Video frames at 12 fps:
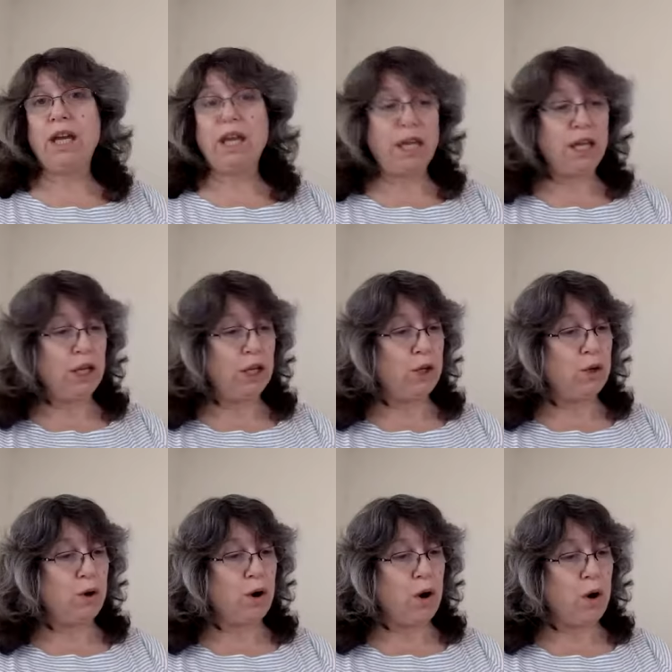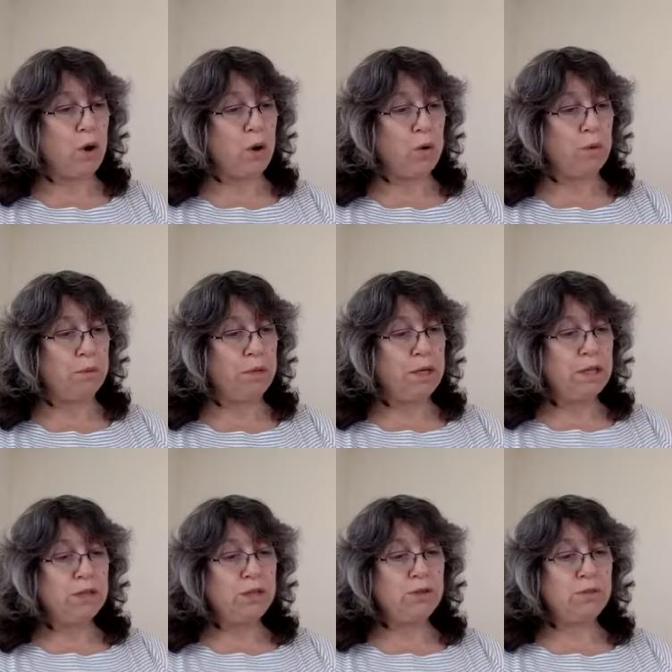in your home
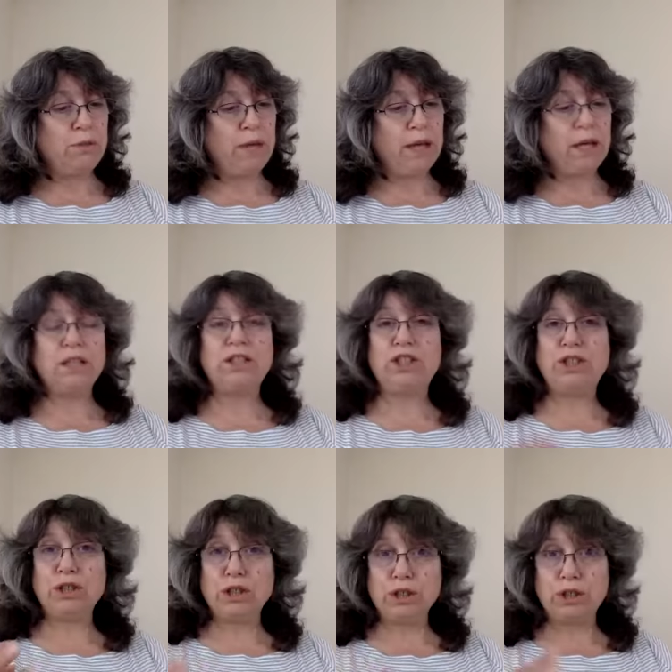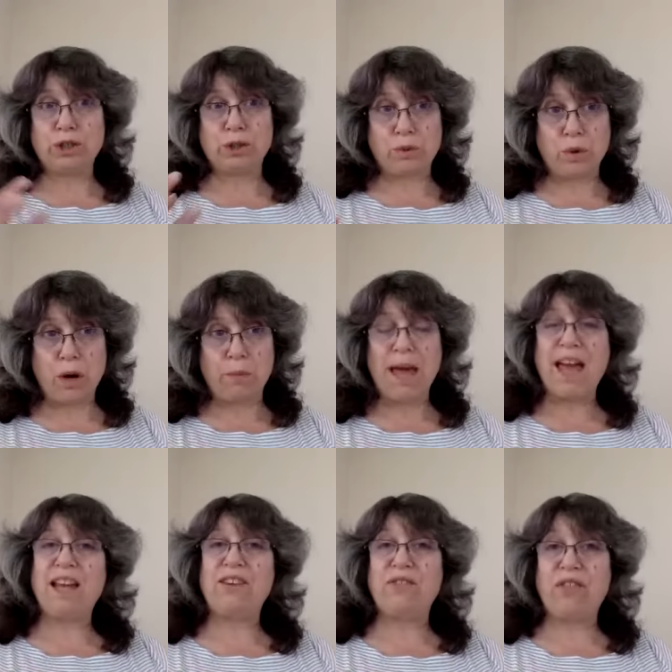to make a sugar scrub.
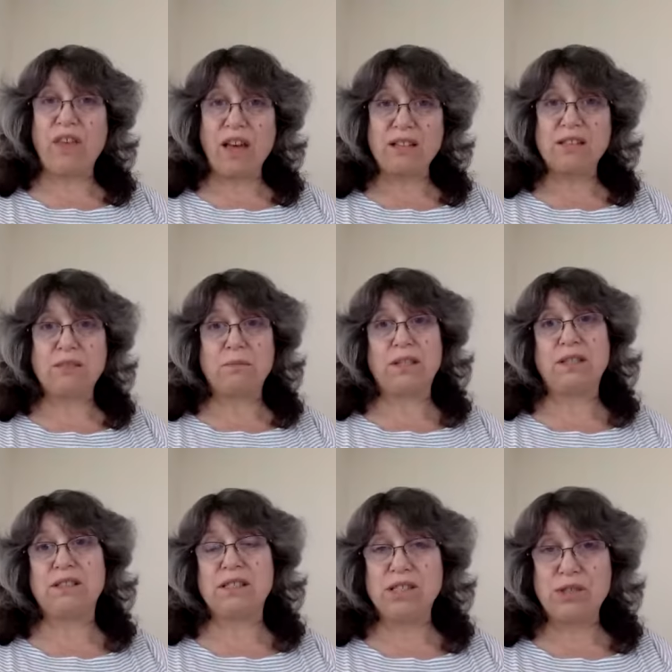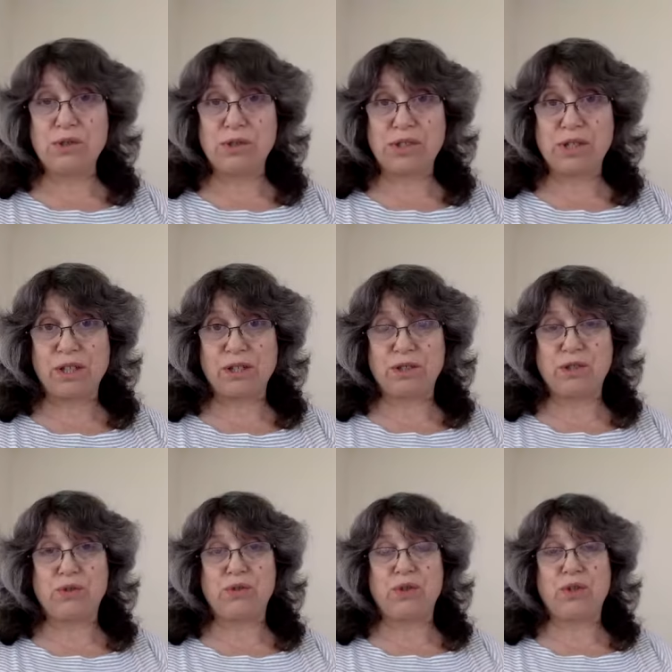And if that's something that's interesting
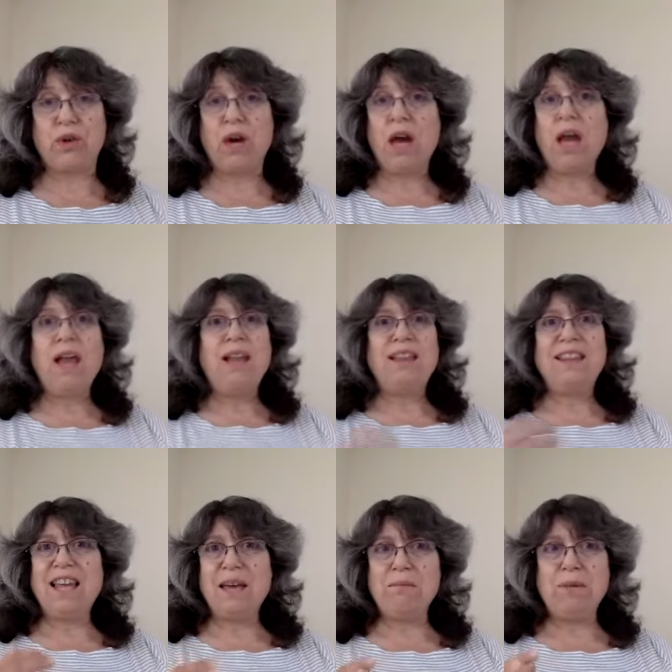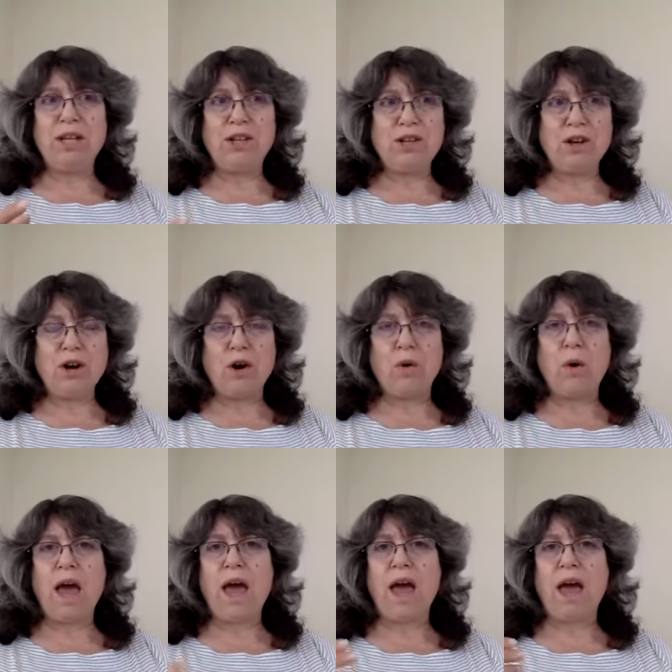to you, let me
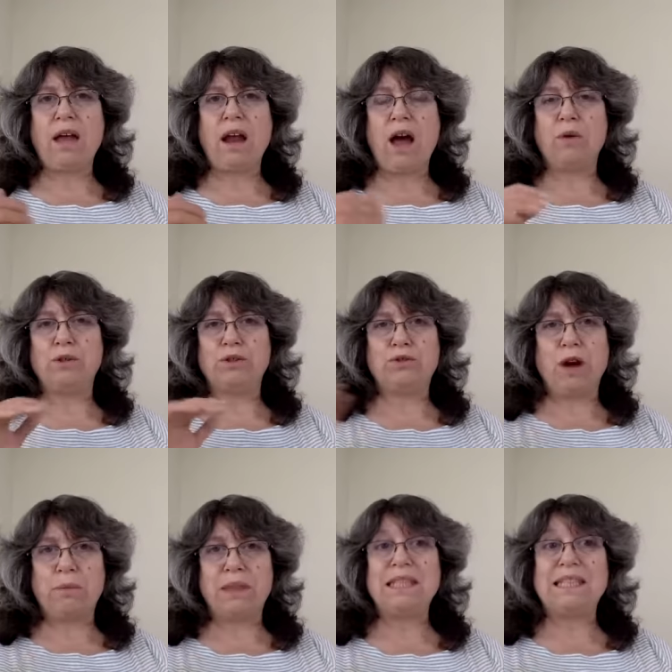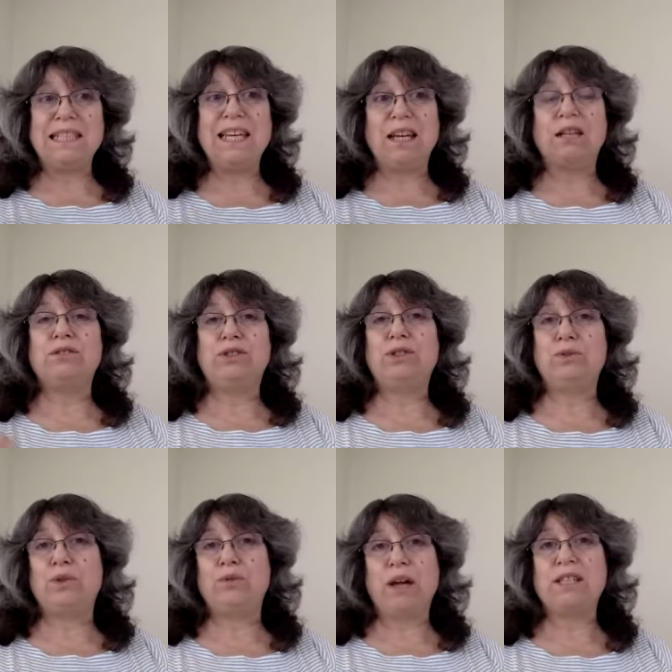know and I will drop the link
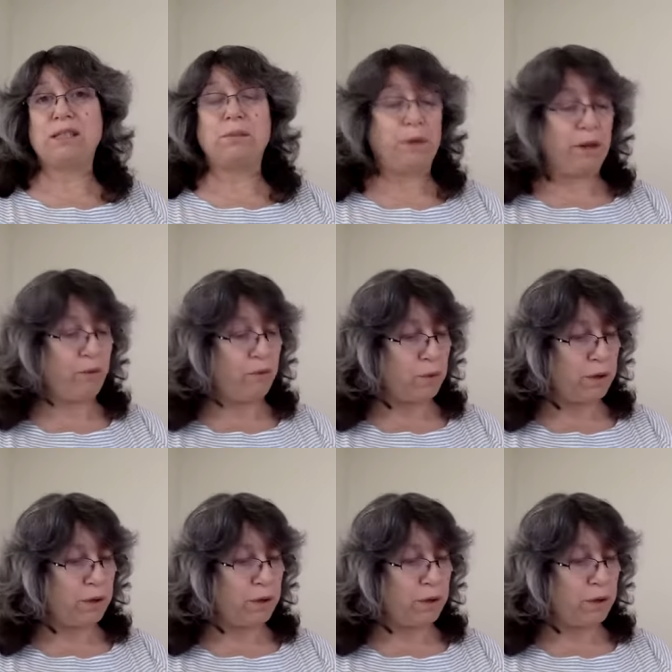to the recipe for